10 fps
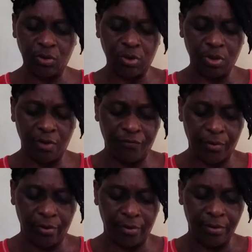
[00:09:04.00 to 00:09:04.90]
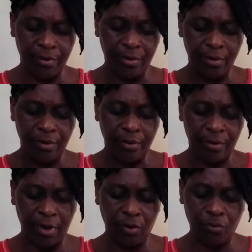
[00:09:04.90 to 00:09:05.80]
suffer
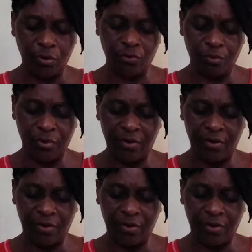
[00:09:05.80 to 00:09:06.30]
and go through